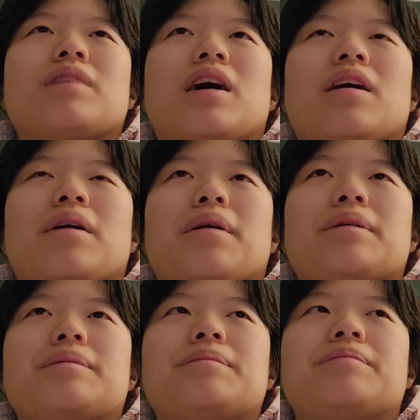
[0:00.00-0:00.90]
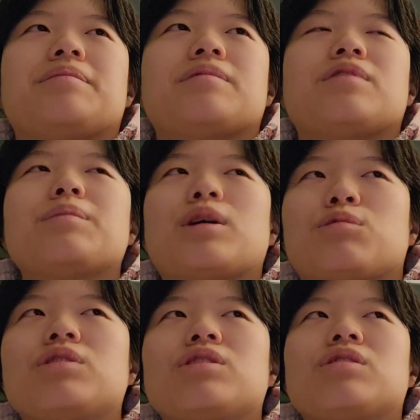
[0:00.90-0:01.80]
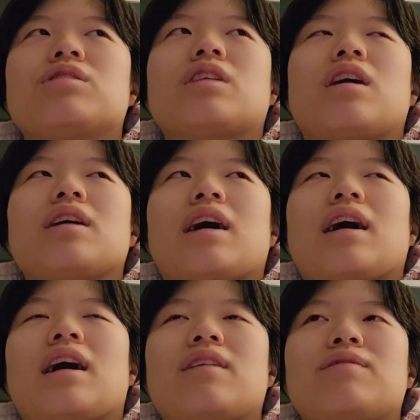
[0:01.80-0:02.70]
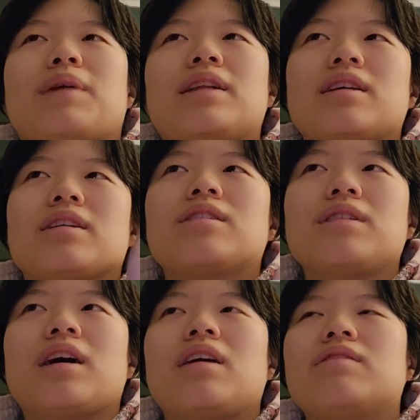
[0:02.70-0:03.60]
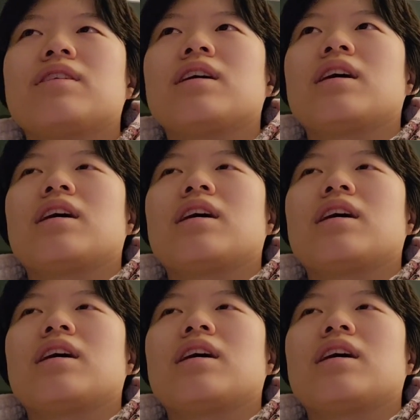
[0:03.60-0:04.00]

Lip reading: from my original stock, I have my Tigger left,